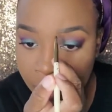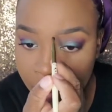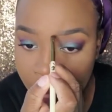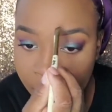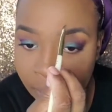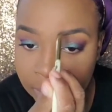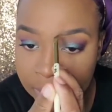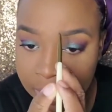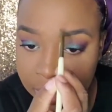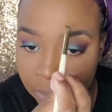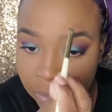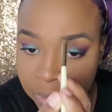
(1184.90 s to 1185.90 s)
my
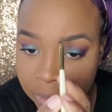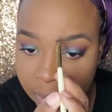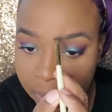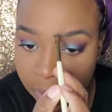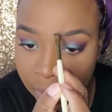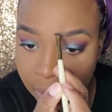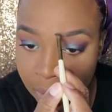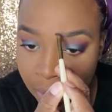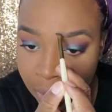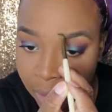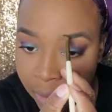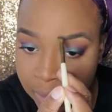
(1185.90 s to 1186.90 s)
T-zone shading.
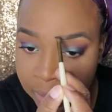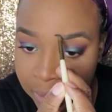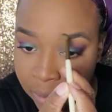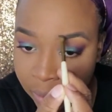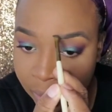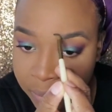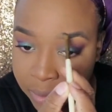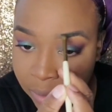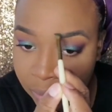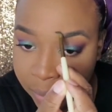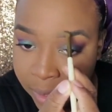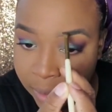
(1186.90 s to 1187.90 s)
And I'm still
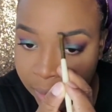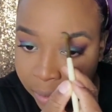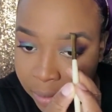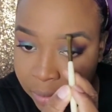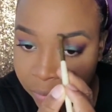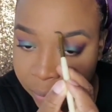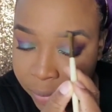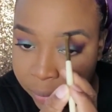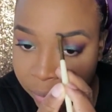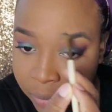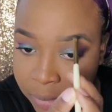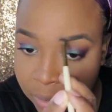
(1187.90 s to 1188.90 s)
baking.
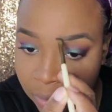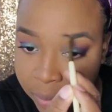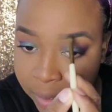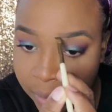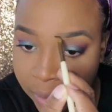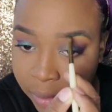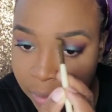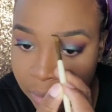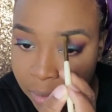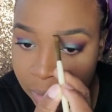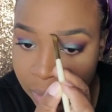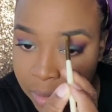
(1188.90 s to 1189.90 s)
Remember, I'm still baking.
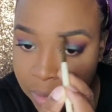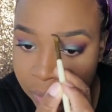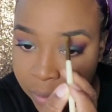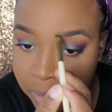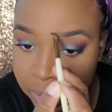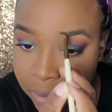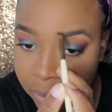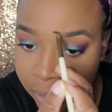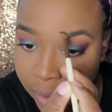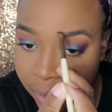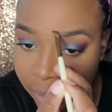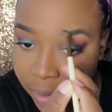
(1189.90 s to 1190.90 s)
So I still
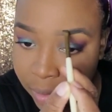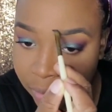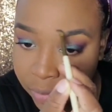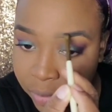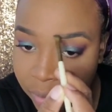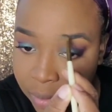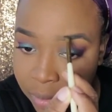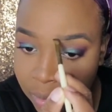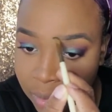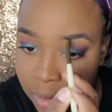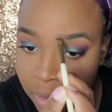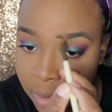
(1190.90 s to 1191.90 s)
have
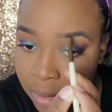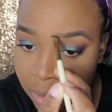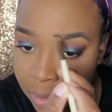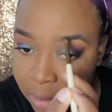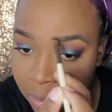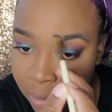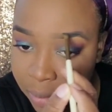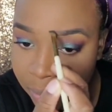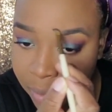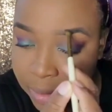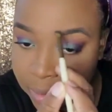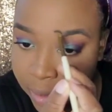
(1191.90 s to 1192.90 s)

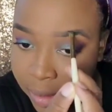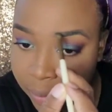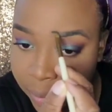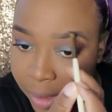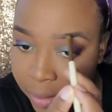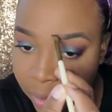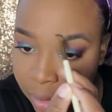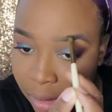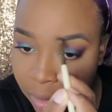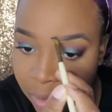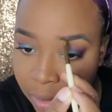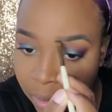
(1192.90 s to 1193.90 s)
my setting powder
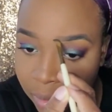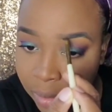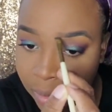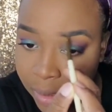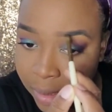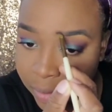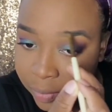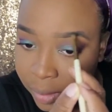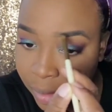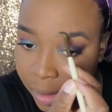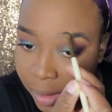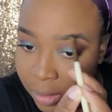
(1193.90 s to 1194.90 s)
on. I have
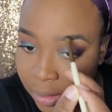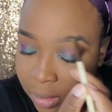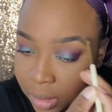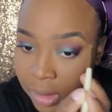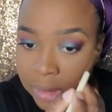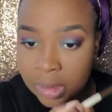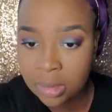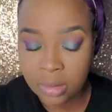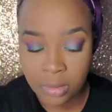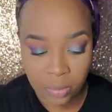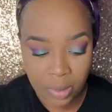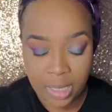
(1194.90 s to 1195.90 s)
not dusted it
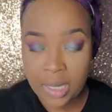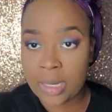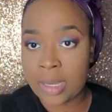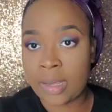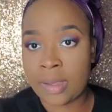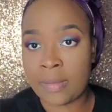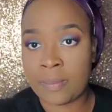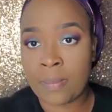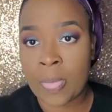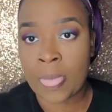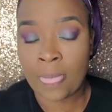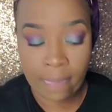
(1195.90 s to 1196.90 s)
away yet.
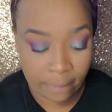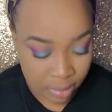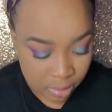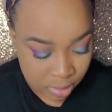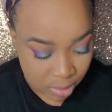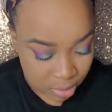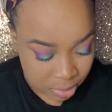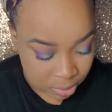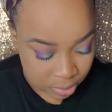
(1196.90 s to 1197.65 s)
So